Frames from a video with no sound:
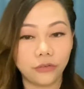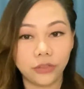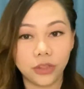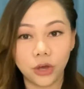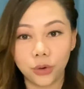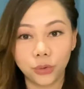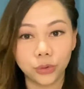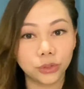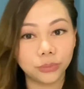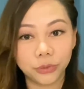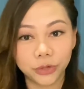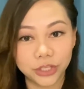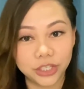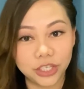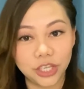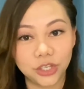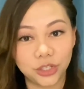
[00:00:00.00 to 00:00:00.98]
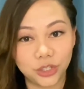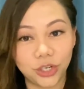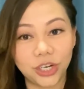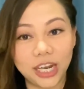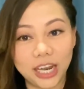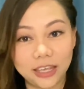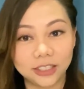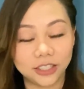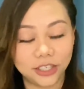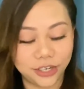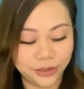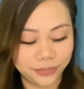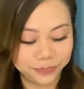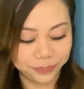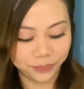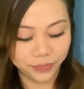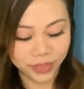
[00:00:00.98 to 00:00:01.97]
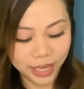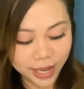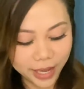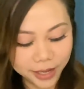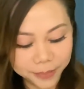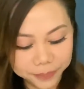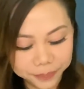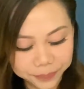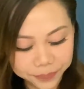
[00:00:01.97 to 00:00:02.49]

the whole procedure later. Okay?